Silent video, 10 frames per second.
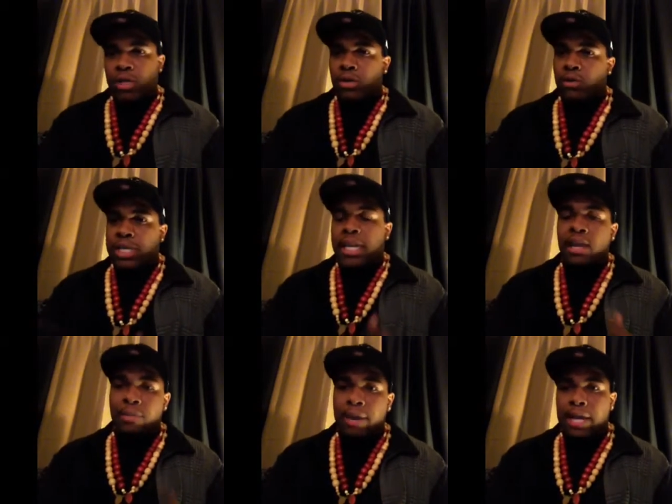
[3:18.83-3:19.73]
We can only
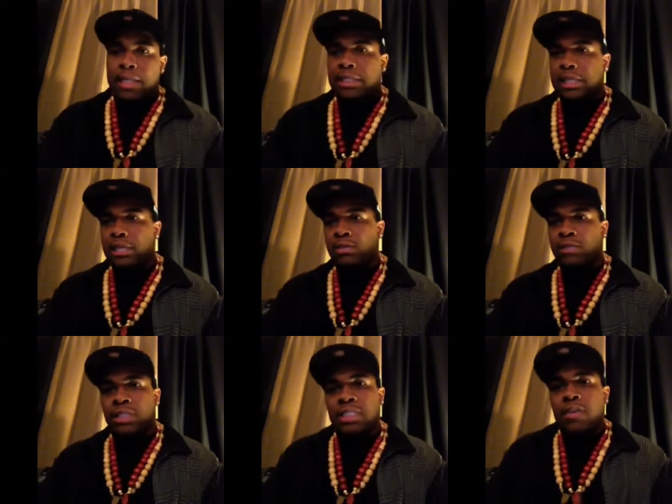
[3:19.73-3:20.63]
care about
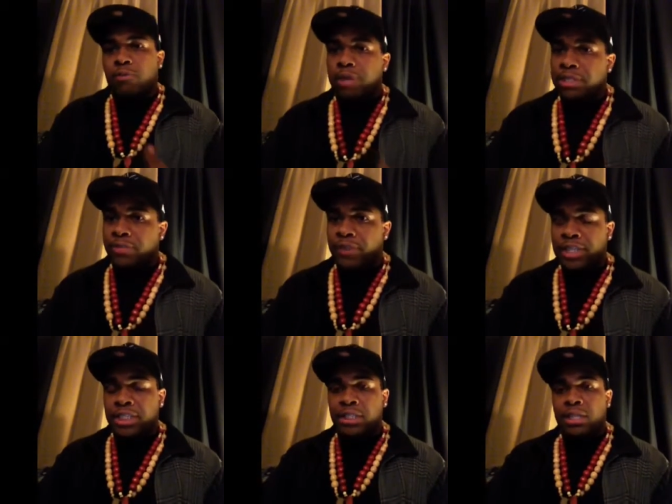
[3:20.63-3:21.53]
ourselves and self
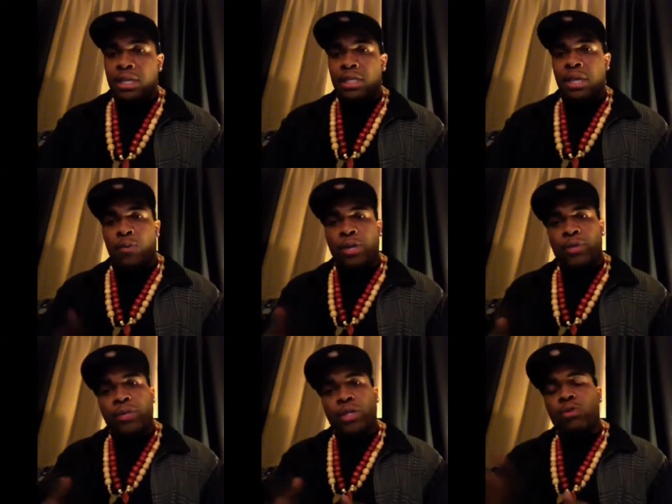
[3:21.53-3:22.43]
preservation. And we,
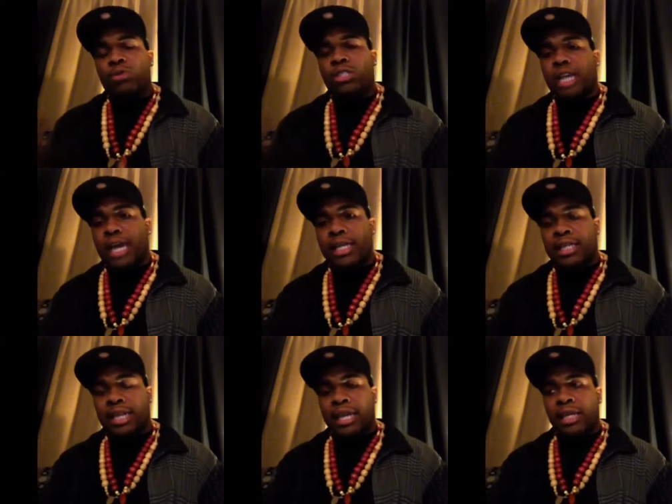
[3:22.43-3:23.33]
we lose
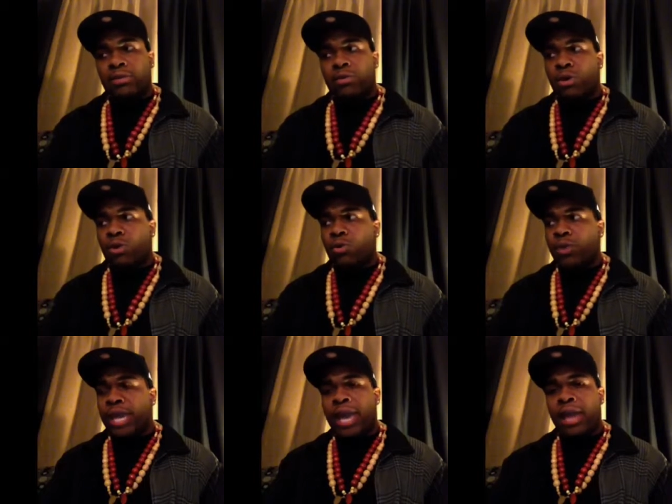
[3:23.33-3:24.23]
sight that, you know,
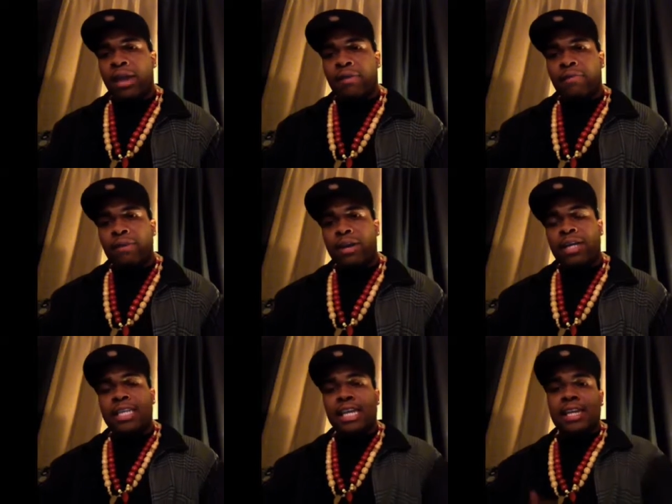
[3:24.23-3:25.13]
we have
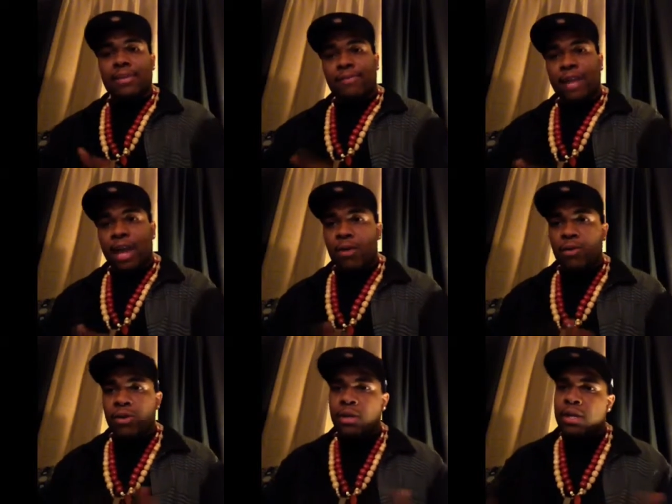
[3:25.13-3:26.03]
a delicate
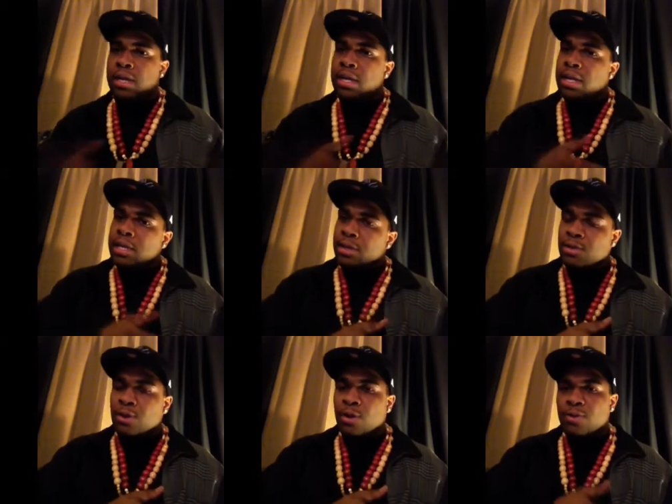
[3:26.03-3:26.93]
flower,
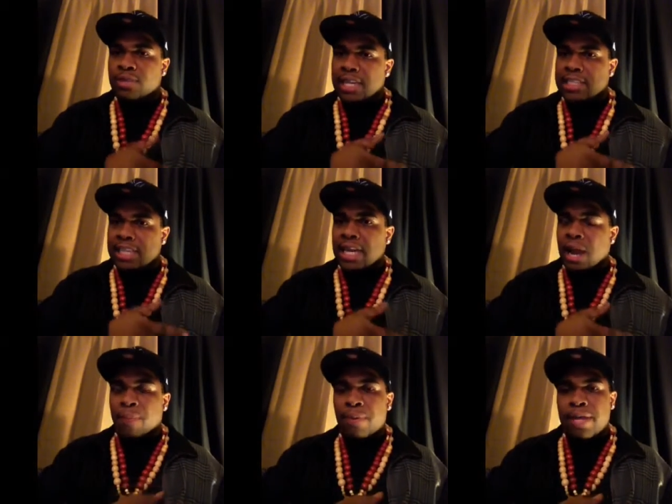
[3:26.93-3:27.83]
you know, that's in
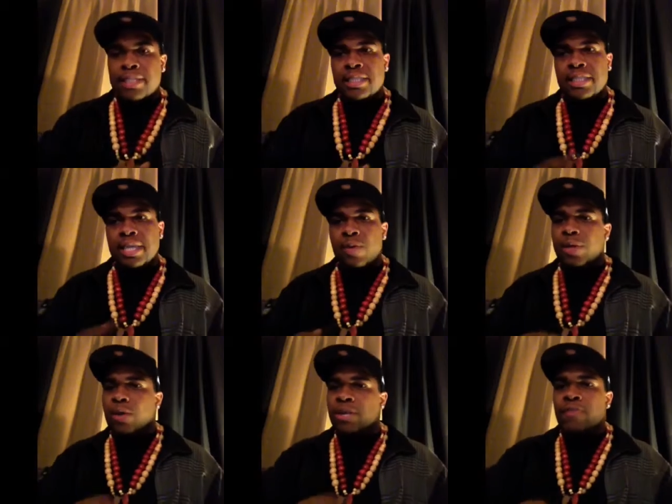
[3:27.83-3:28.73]
our presence that
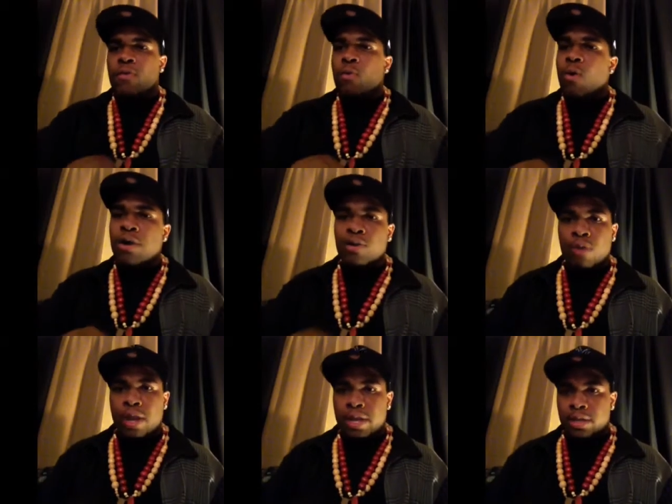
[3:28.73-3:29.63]
we don't even water
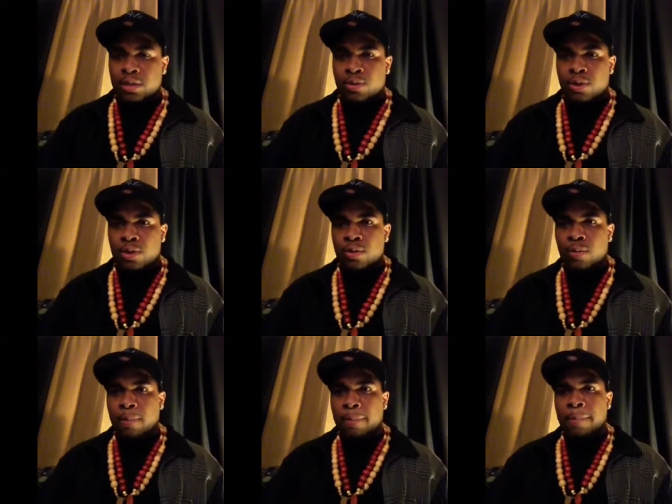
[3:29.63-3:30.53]
right, you know.
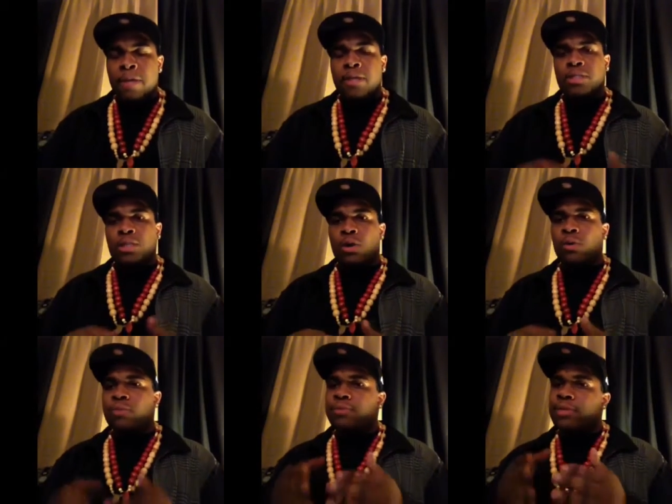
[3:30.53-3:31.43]

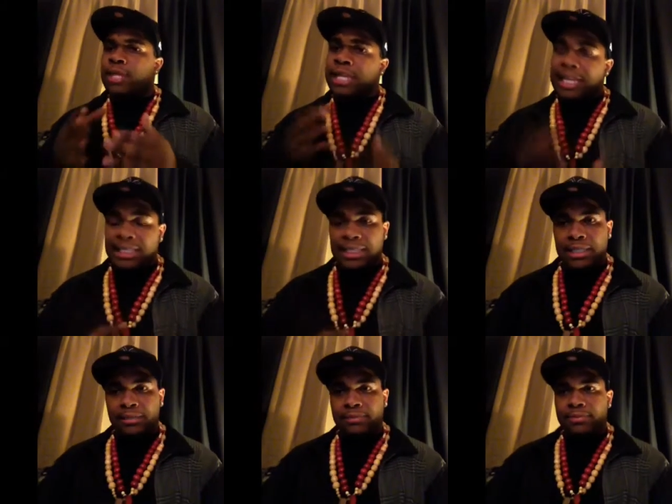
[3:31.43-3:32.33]
So listen.